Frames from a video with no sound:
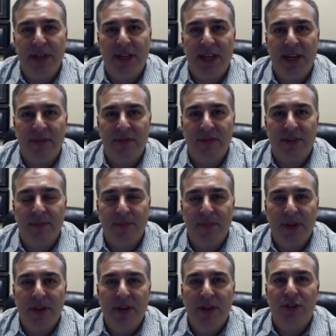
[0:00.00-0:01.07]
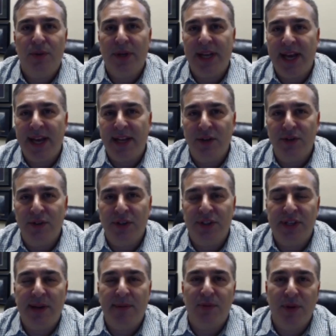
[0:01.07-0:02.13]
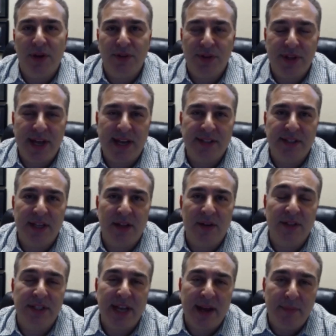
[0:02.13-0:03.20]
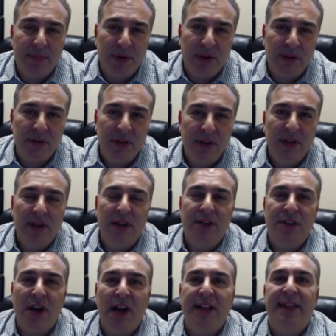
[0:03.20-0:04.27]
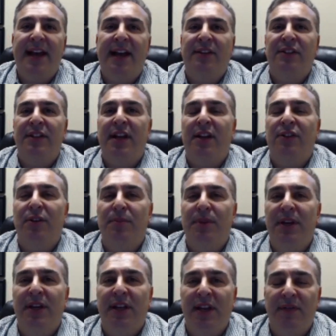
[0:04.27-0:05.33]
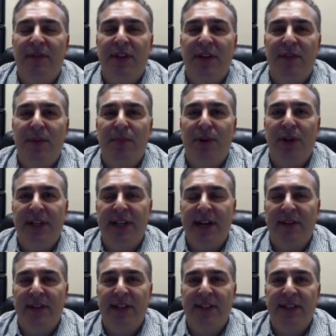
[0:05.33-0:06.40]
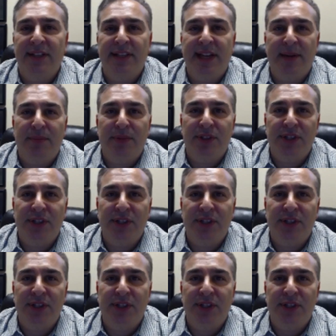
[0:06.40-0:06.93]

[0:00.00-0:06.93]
a gift. So again, using the same $300,000 example, $9,000 could be a gift if you're putting down less than 10%.